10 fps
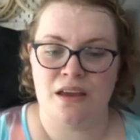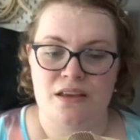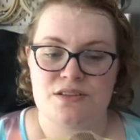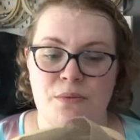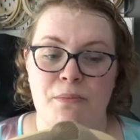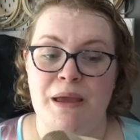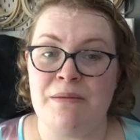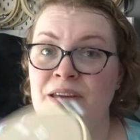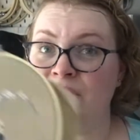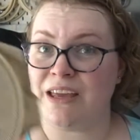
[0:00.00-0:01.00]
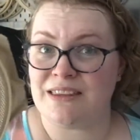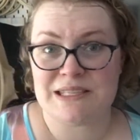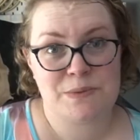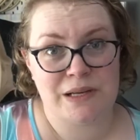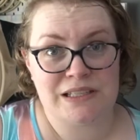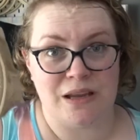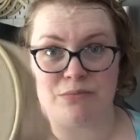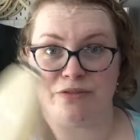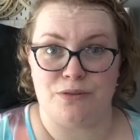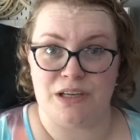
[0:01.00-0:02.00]
So maybe I'll get this one done
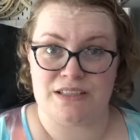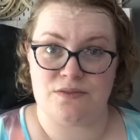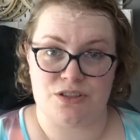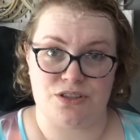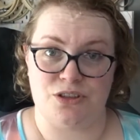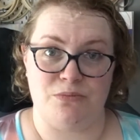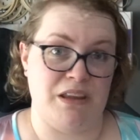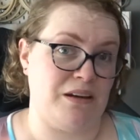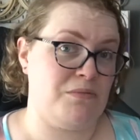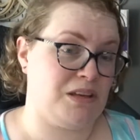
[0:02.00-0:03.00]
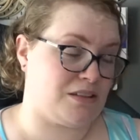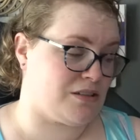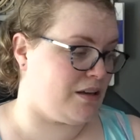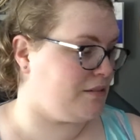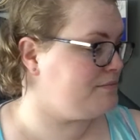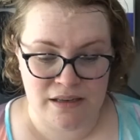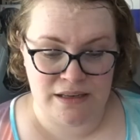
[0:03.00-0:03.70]
before next FlossTube. That'd be exciting.